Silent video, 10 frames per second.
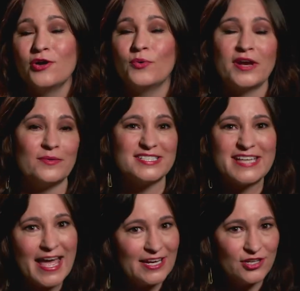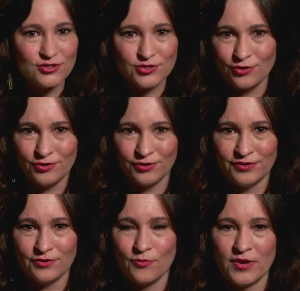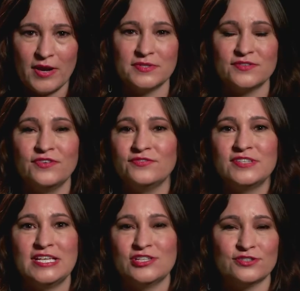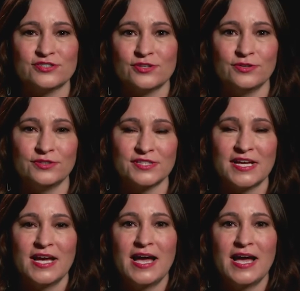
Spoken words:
when I was 10 years old, when I was 15 years old.